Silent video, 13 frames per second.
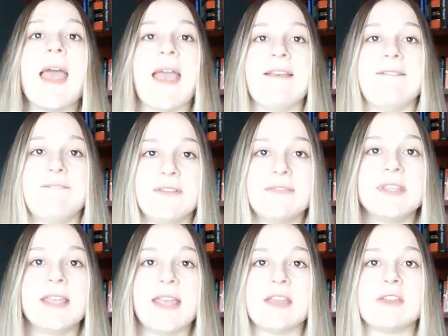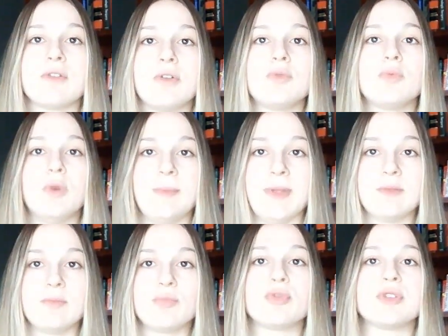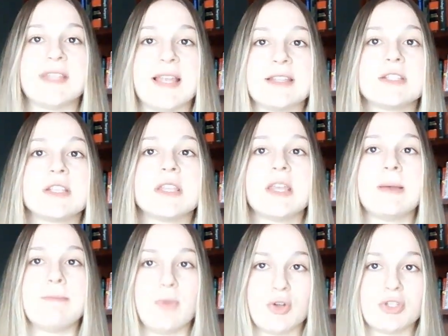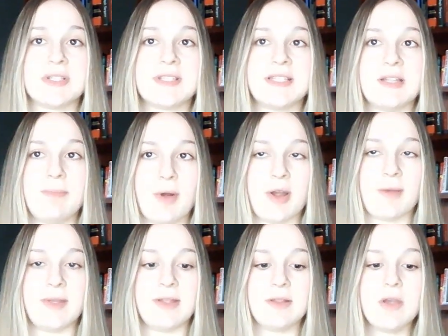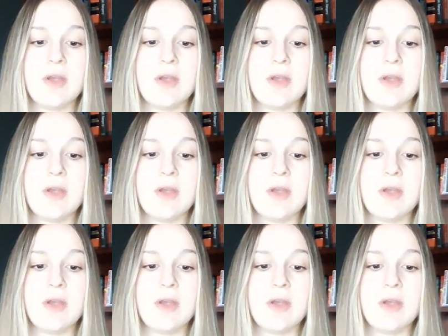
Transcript: a 58-year-old woman presents to the emergency department